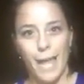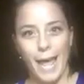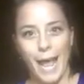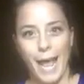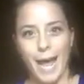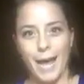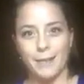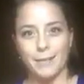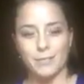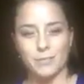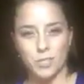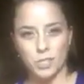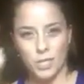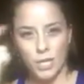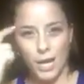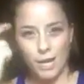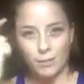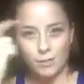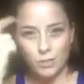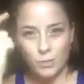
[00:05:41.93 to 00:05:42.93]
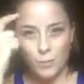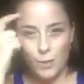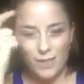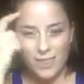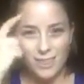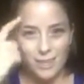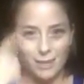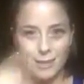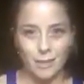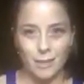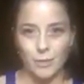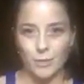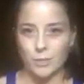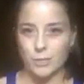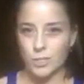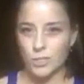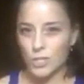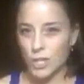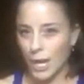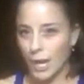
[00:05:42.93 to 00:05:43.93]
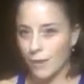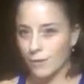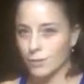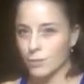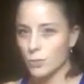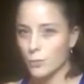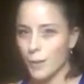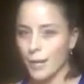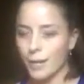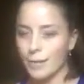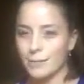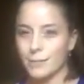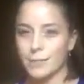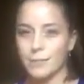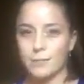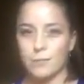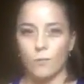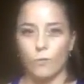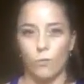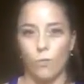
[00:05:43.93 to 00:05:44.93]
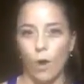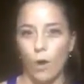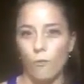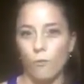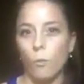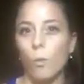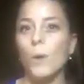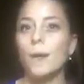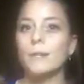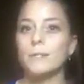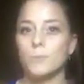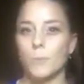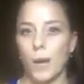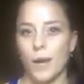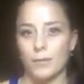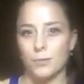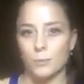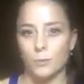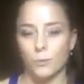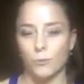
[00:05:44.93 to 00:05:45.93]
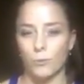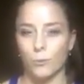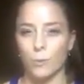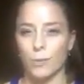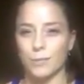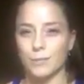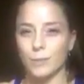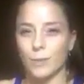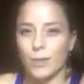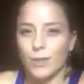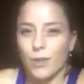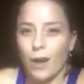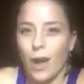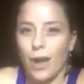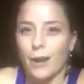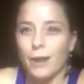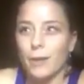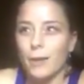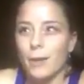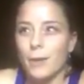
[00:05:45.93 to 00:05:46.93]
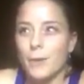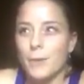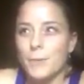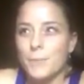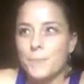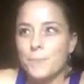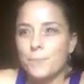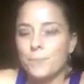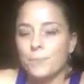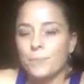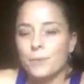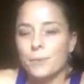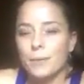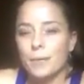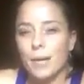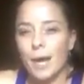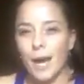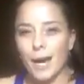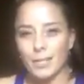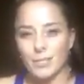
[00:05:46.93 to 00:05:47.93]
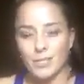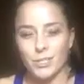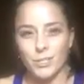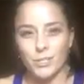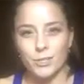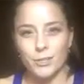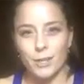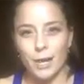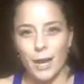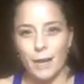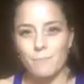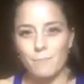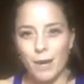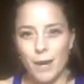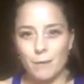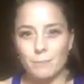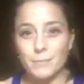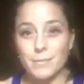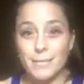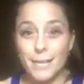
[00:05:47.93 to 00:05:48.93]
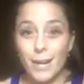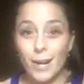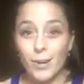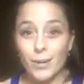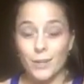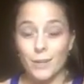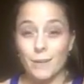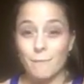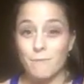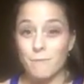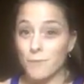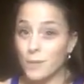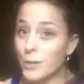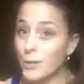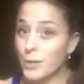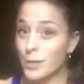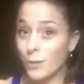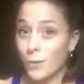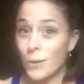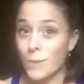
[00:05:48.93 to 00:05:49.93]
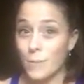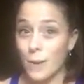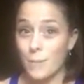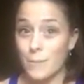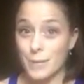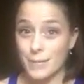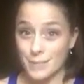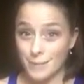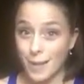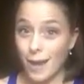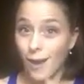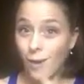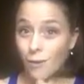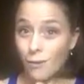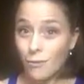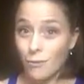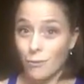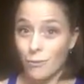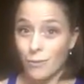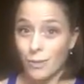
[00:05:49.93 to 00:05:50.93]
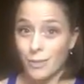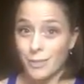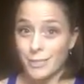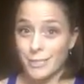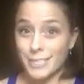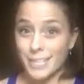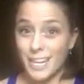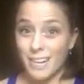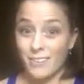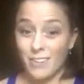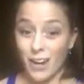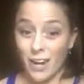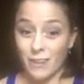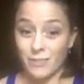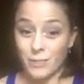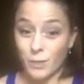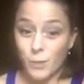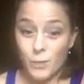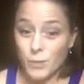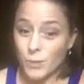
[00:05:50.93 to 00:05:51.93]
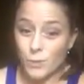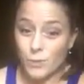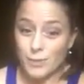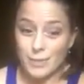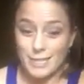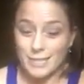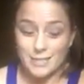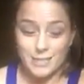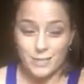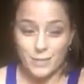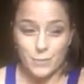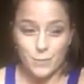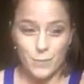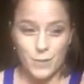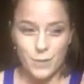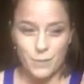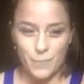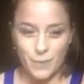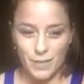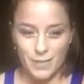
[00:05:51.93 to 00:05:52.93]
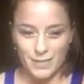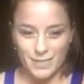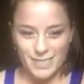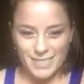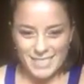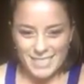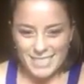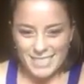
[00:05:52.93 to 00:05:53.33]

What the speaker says: and it's challenged my thinking, or it's challenged my ideas of what is possible for me. So I thought, gosh, I'm scared and I'm fearing going by myself. I don't know what that's going to be, but